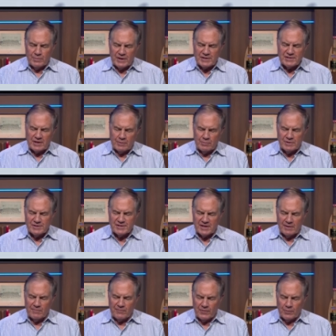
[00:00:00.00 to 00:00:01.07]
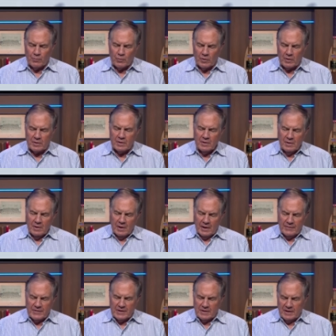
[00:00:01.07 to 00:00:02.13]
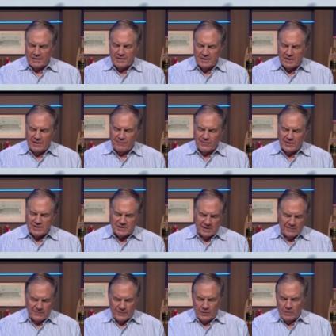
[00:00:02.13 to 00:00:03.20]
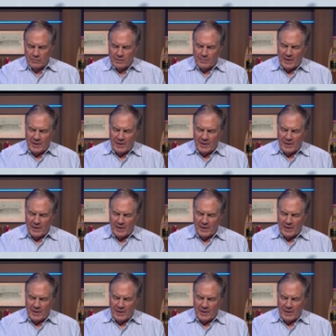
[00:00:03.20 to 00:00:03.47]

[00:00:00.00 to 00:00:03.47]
basically with the same footwork, and then let the defense unfold.